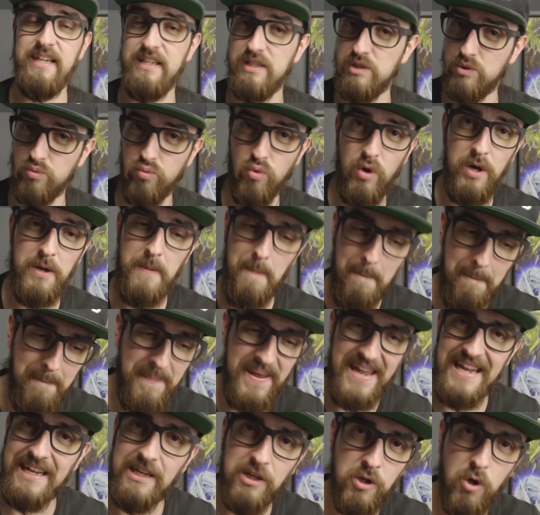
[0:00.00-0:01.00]
its one
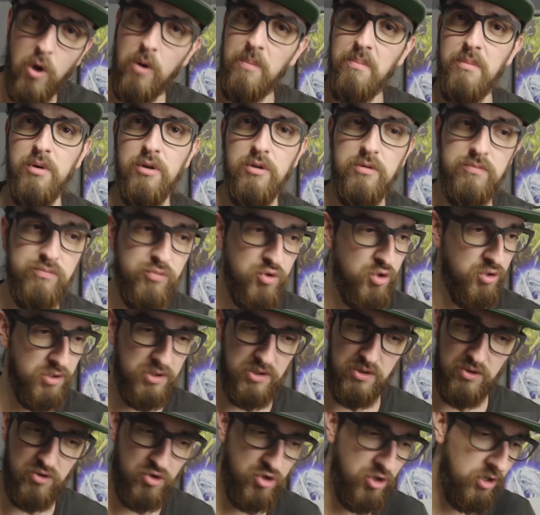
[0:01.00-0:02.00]
big combo,
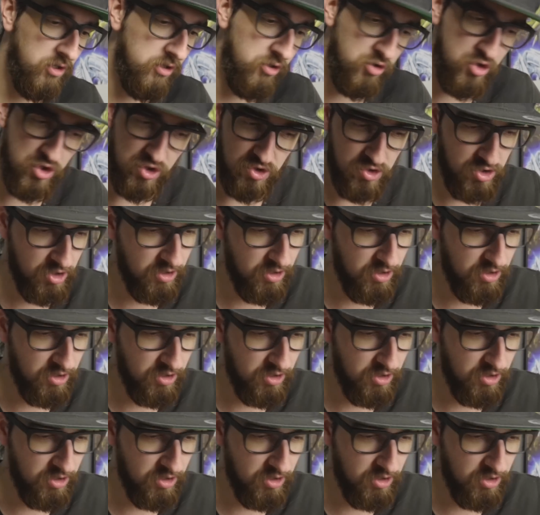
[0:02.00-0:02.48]
just charge.